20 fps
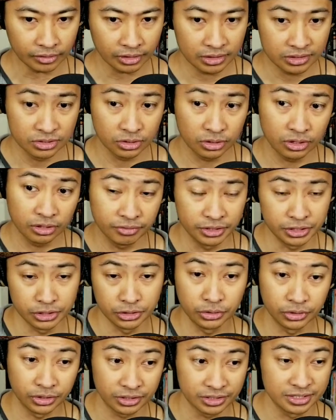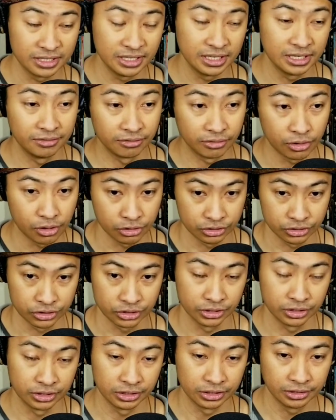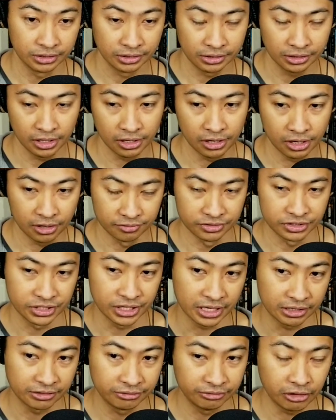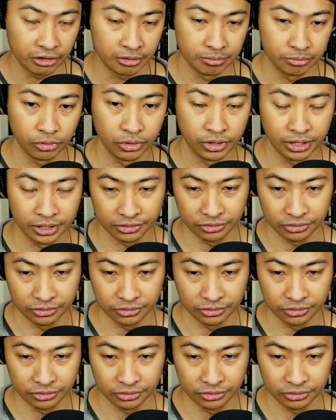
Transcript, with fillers: sort of a New York City version of Jack Farmboy.